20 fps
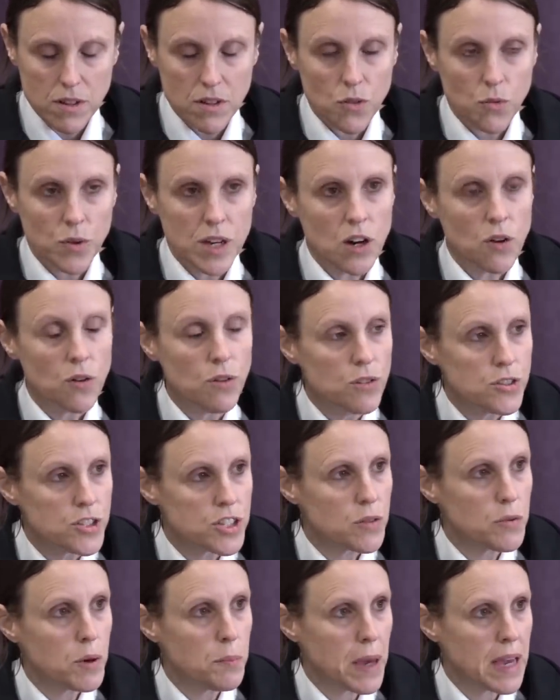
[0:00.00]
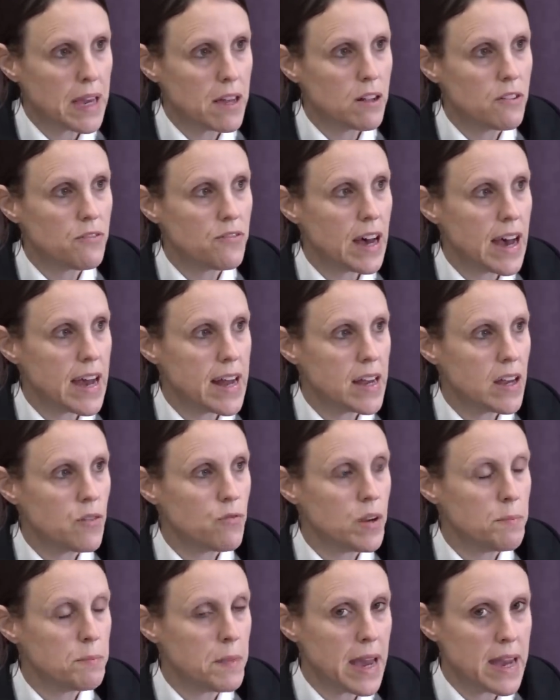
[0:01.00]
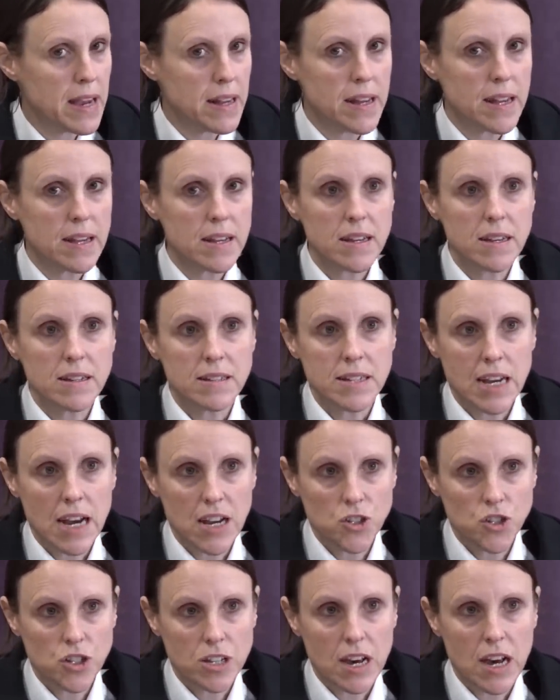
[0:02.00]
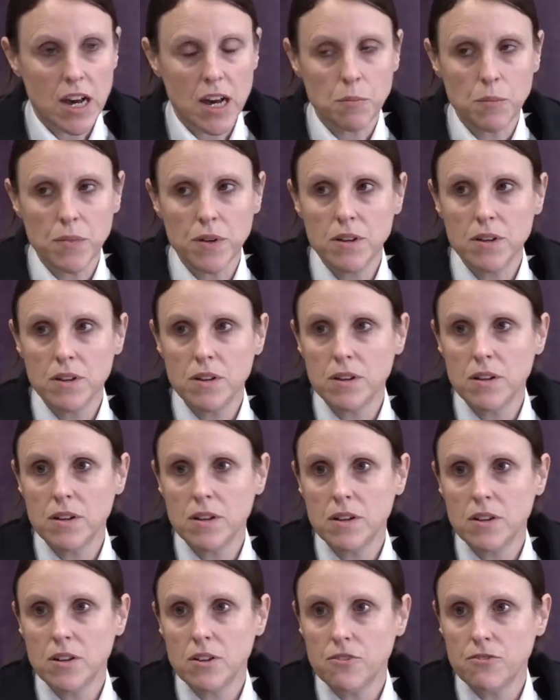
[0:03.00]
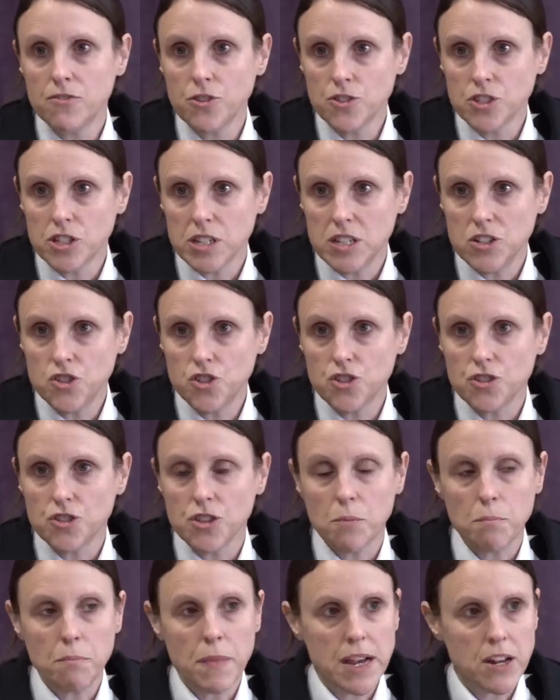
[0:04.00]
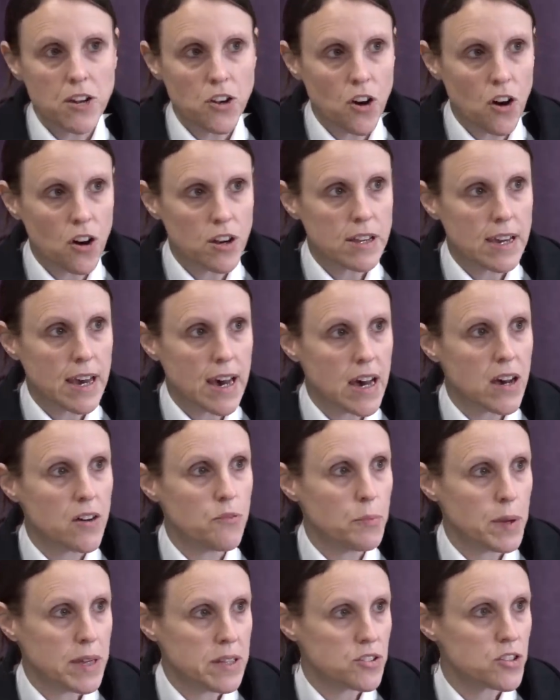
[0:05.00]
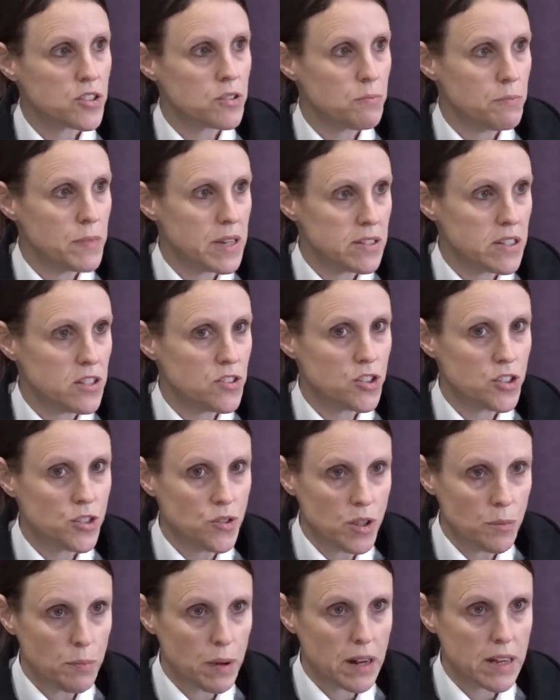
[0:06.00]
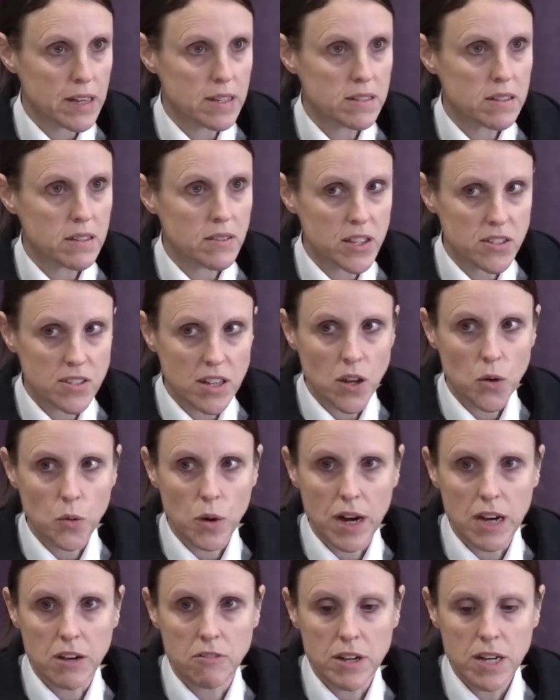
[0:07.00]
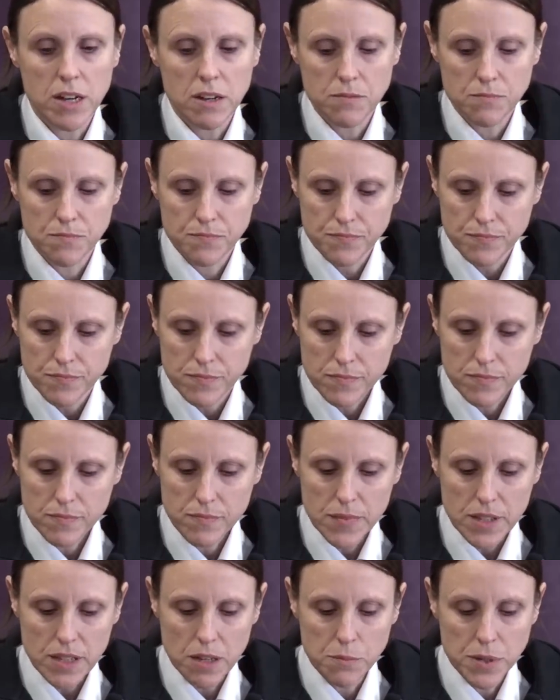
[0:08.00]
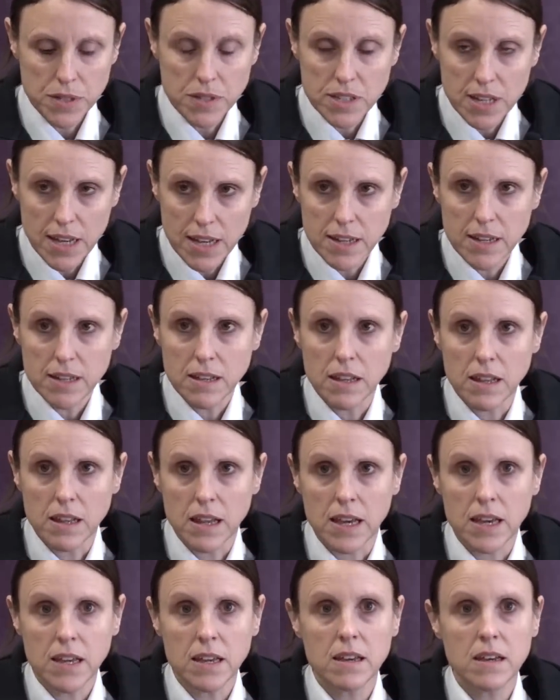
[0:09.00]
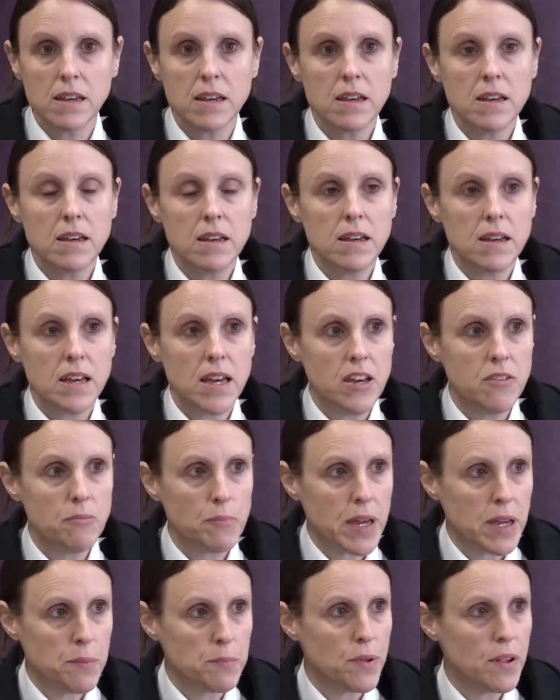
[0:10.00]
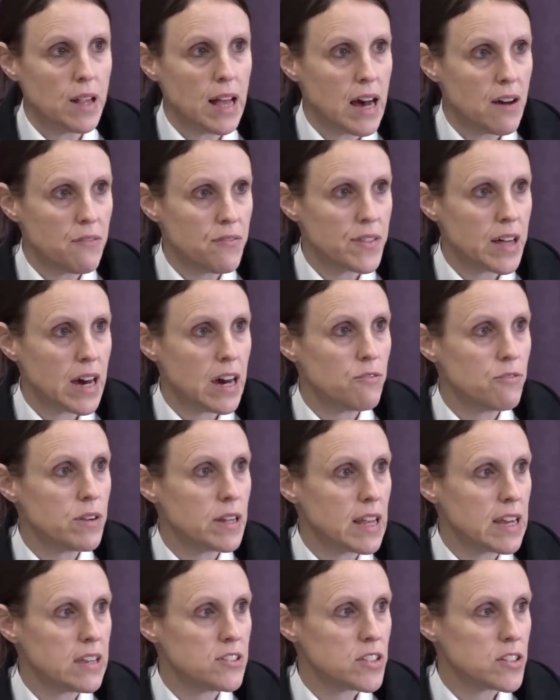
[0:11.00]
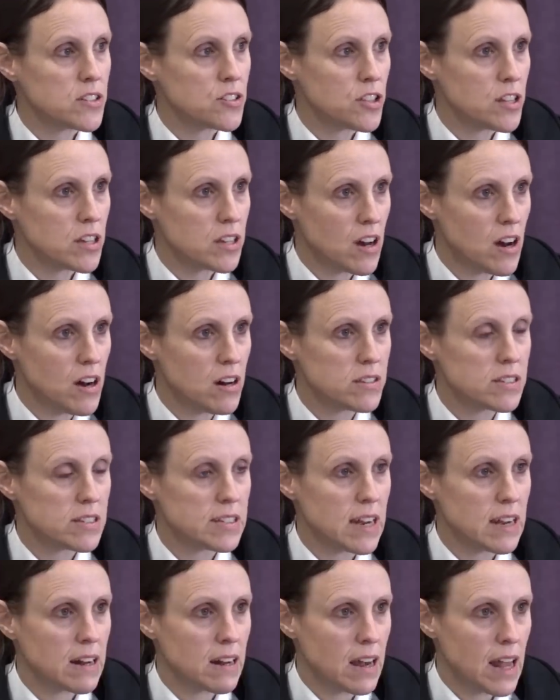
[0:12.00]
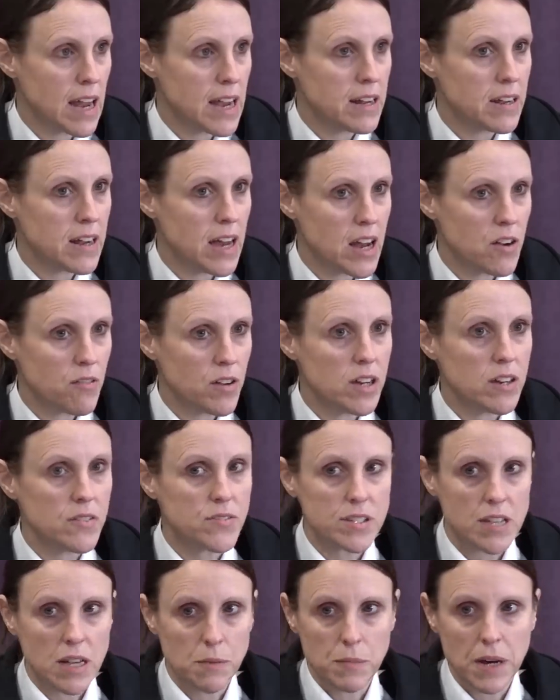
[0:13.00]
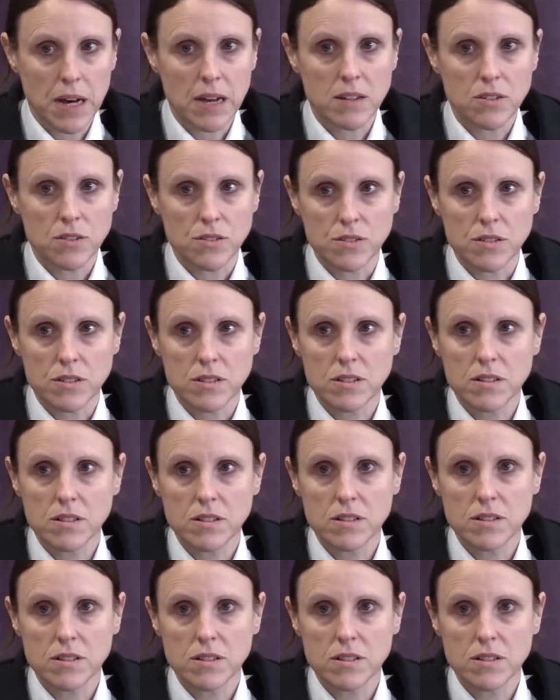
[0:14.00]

We also appeal for any remaining dash cam footage that may not yet have been submitted to the police in this inquiry, particularly if people have that relating to the Garstang Lane area of St Michael's.